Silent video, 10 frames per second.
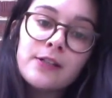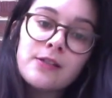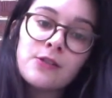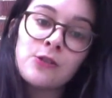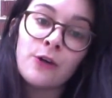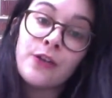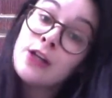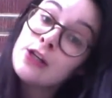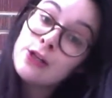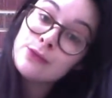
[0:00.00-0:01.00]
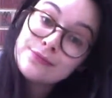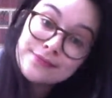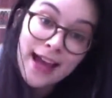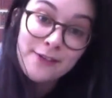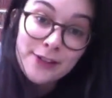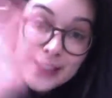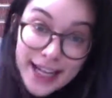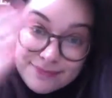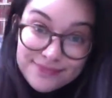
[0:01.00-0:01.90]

So thank you. Have a good day.